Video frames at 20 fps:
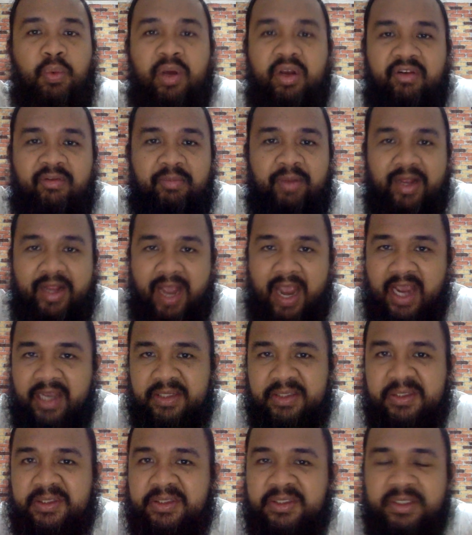one of my
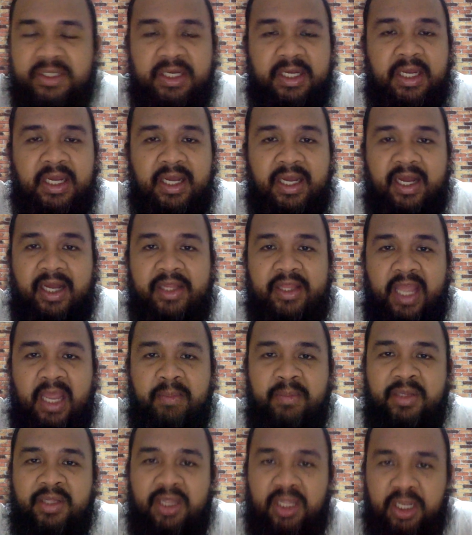idols.
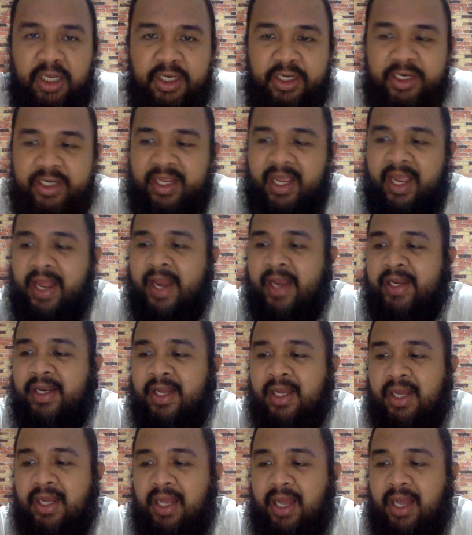Damian Lillard and